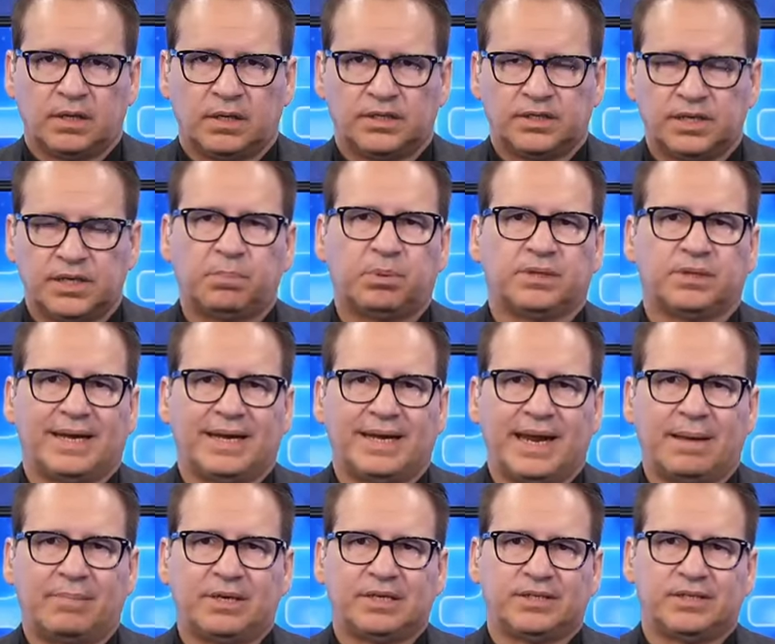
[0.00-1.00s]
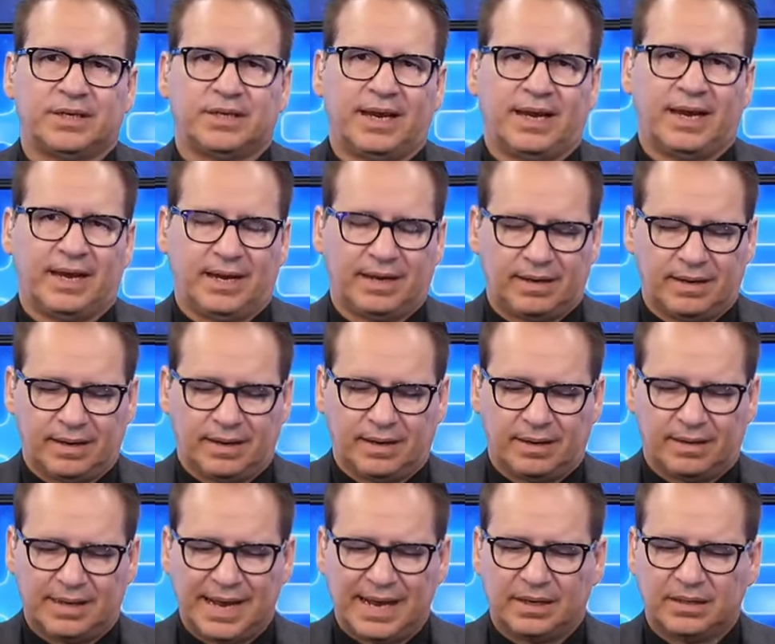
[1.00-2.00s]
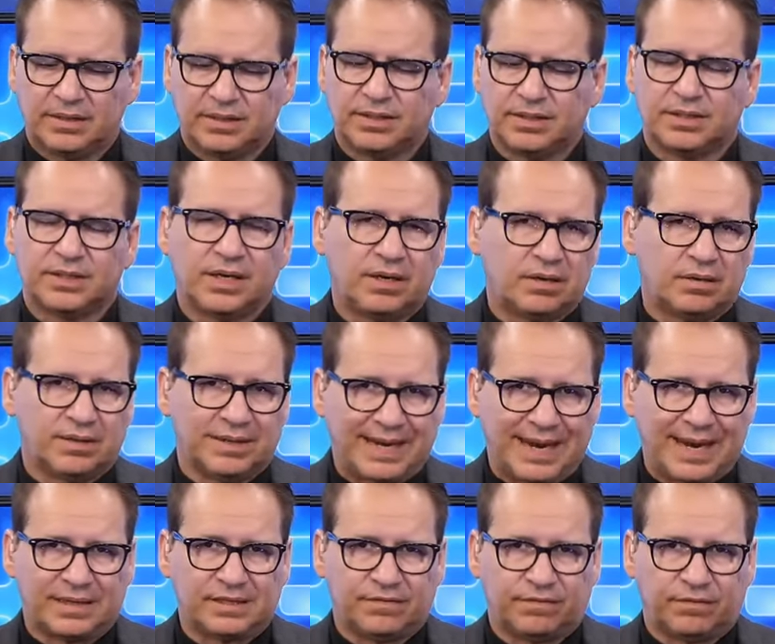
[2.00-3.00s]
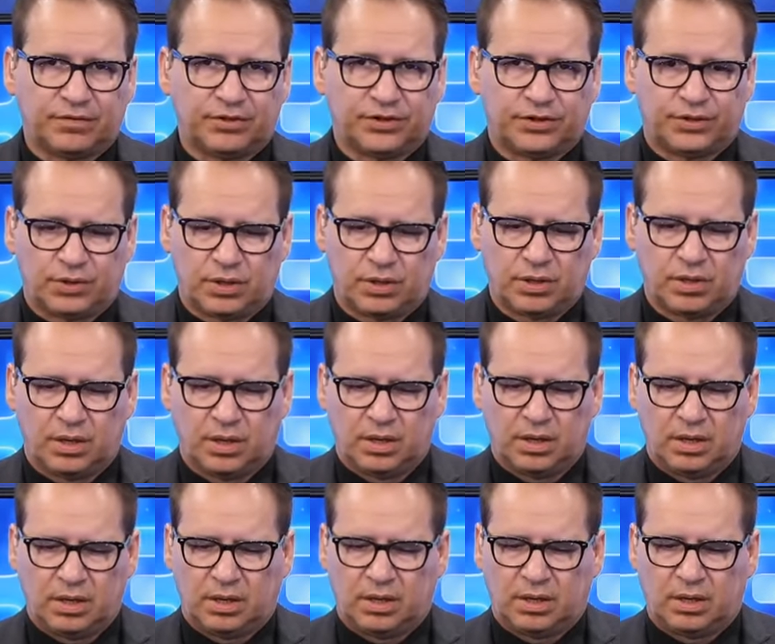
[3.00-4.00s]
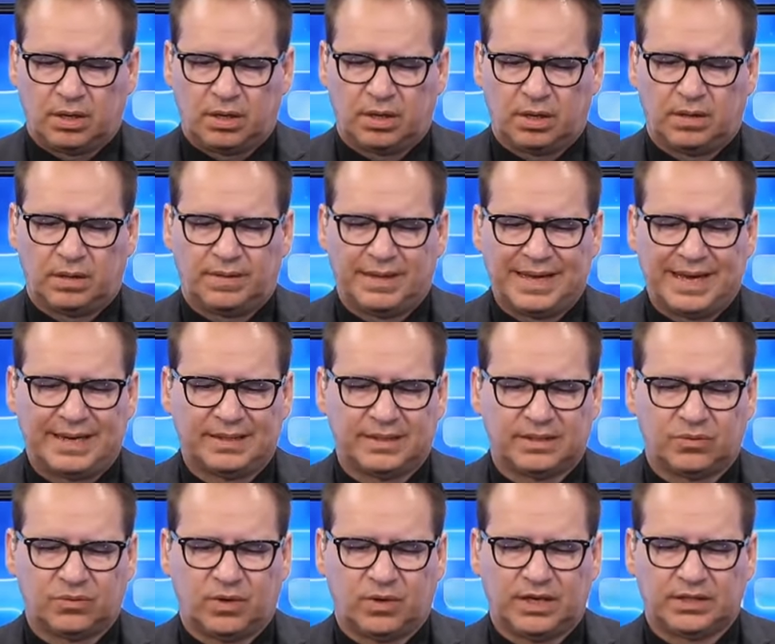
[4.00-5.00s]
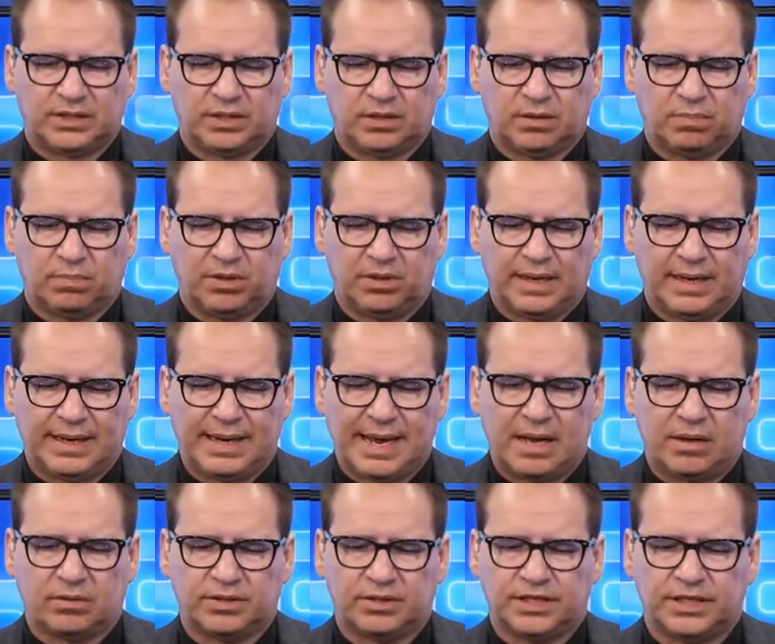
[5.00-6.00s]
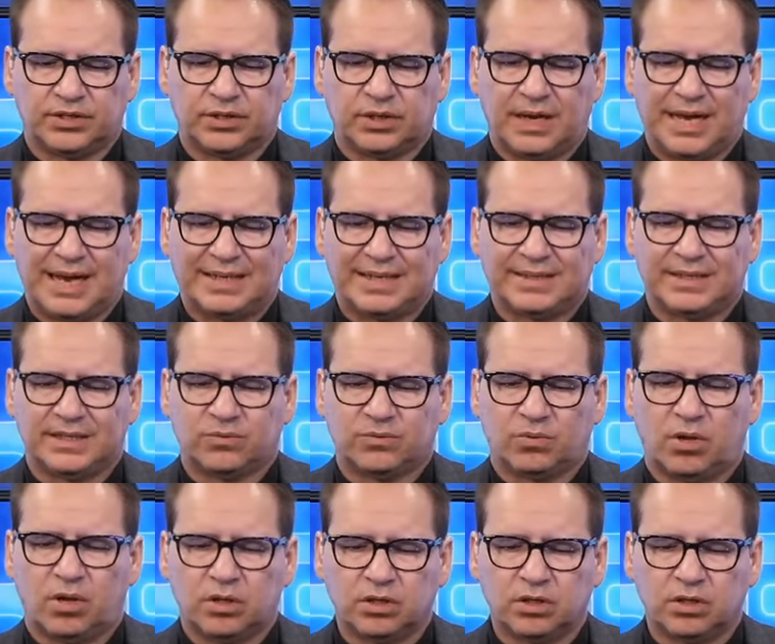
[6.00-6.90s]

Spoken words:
simple dynamics and analysis here. Yes, for sure. That is the way it's going to play out. Digital assets will